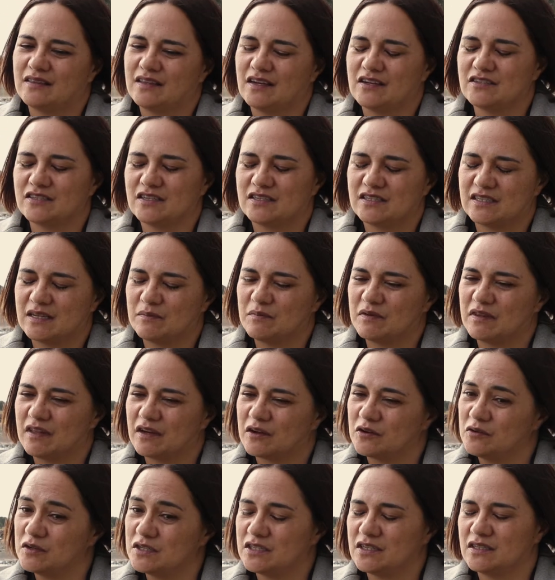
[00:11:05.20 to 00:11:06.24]
those are some of
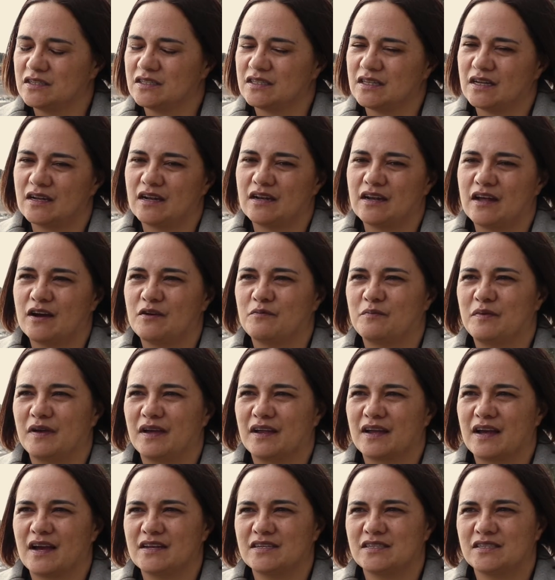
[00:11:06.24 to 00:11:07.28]
the questions that are now
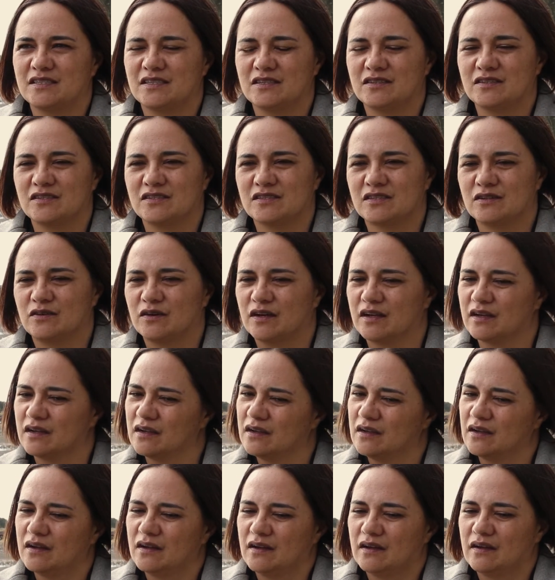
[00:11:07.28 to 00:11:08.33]
being asked, is like,
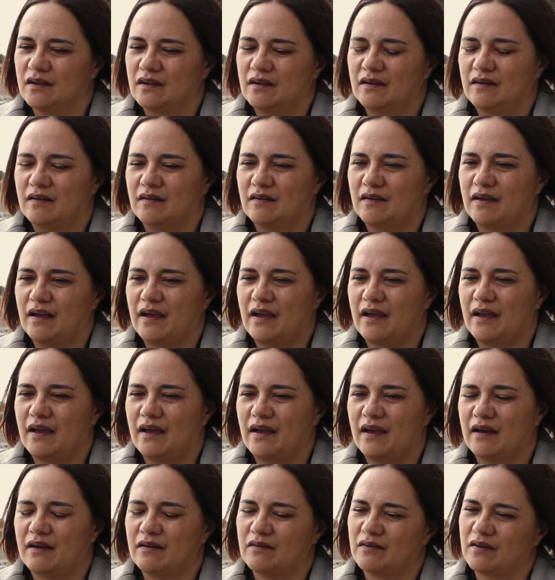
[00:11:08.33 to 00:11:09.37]

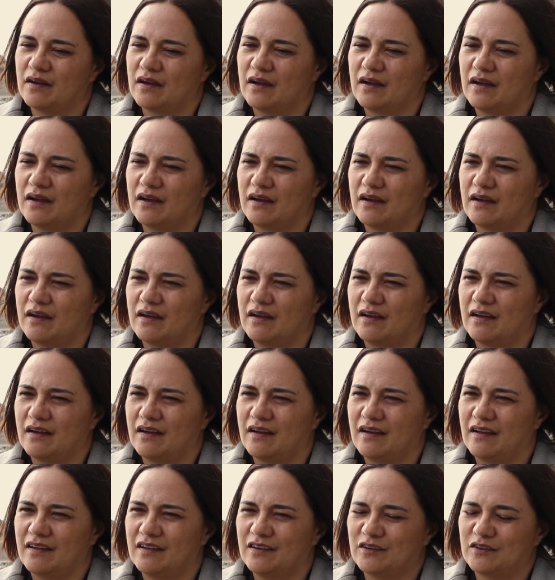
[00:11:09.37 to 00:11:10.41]
how,
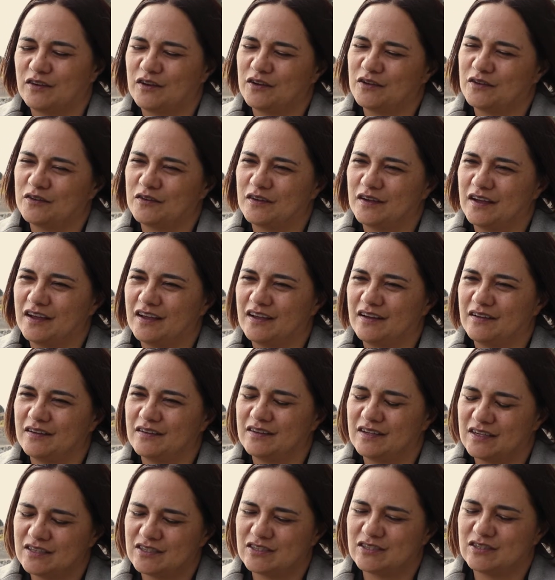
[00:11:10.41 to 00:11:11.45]
you know,
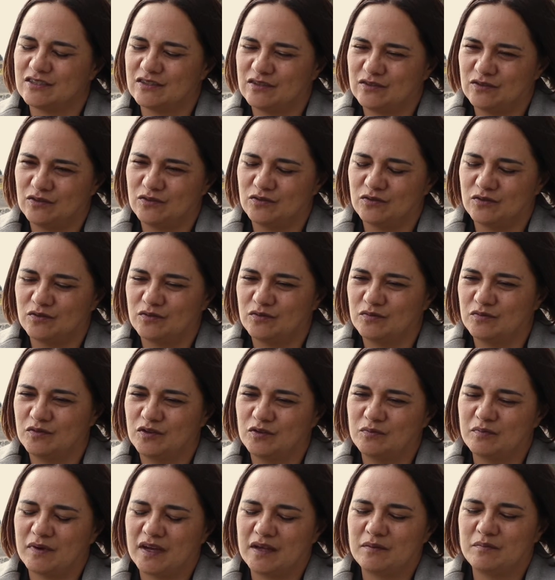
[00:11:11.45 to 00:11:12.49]
yes,
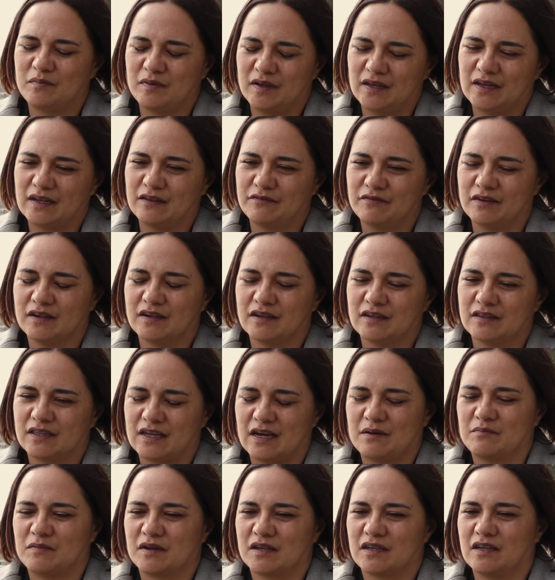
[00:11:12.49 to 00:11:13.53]
you may be living in
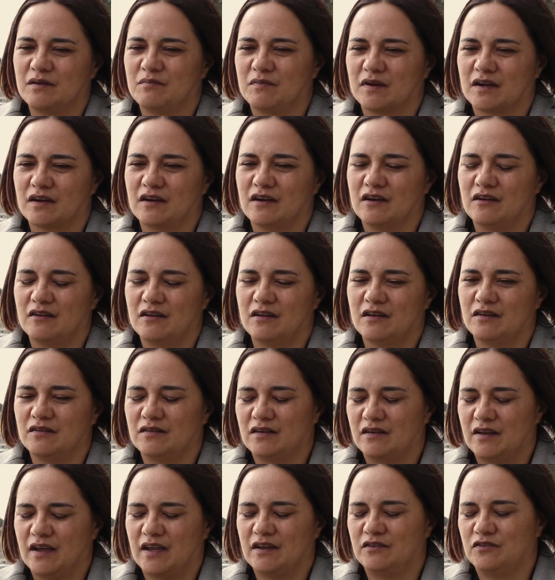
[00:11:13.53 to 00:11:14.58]
Tāmaki
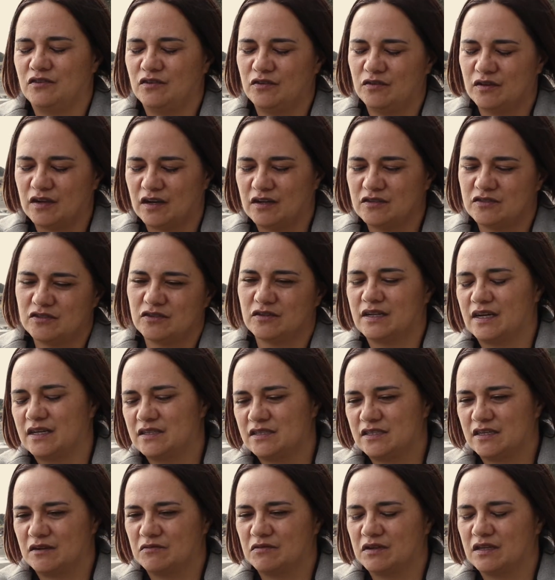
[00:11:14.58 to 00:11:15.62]
Makaurau and you go to
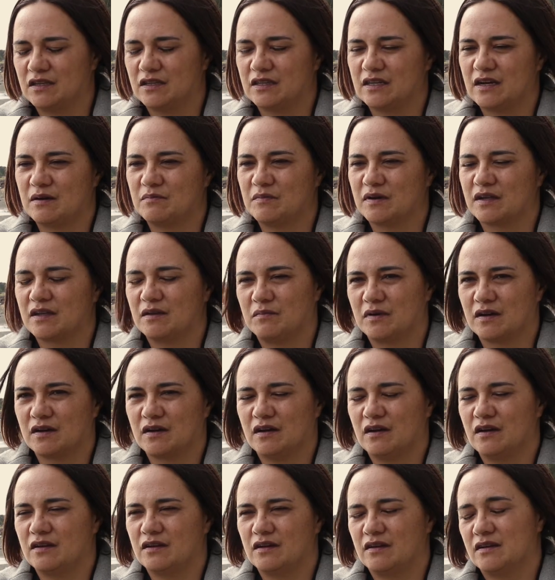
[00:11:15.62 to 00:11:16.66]
Ngāti awa ki Tāmaki
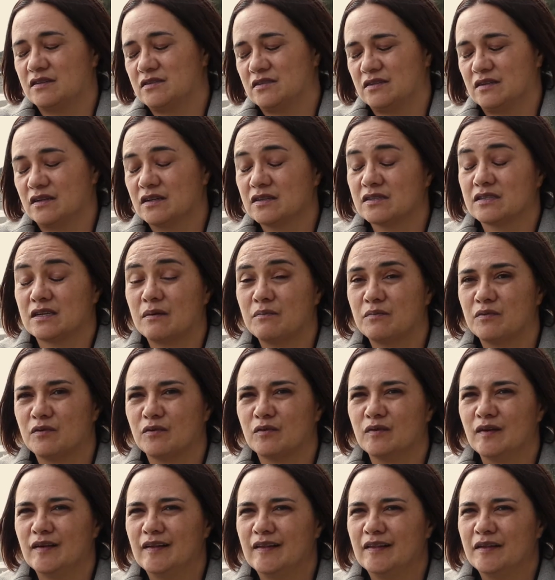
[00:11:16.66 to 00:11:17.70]
Makaurau as an
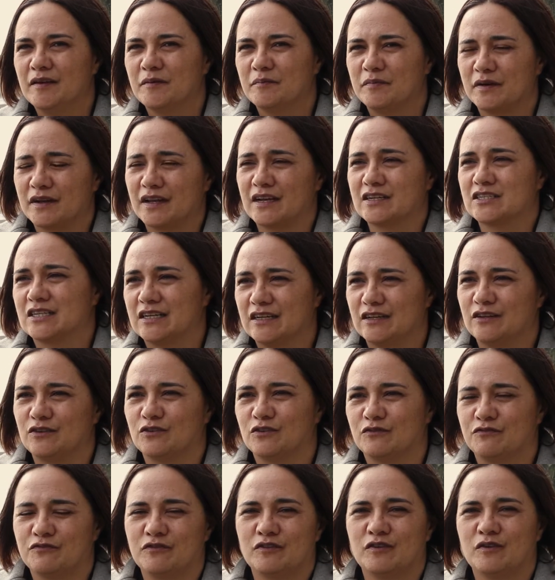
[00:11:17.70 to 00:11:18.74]
example, but actually
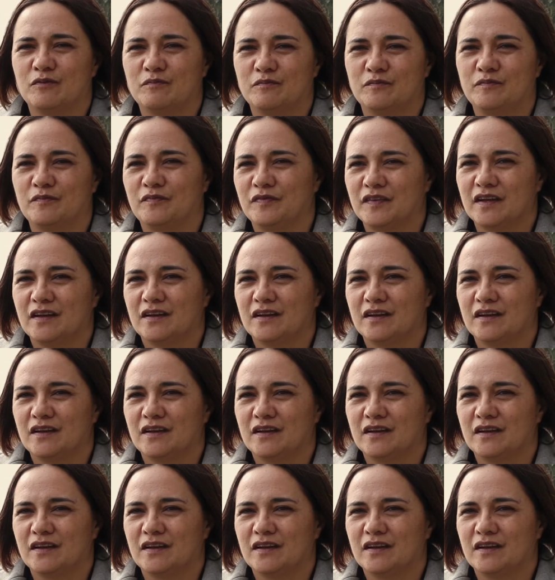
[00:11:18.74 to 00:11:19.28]
you're from